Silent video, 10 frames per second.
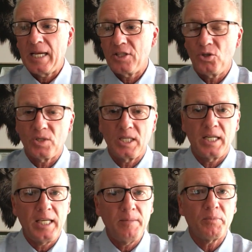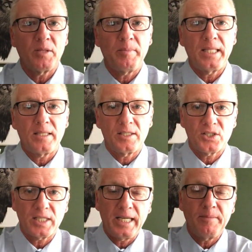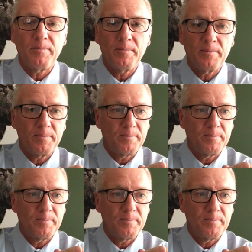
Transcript: and you can implement the same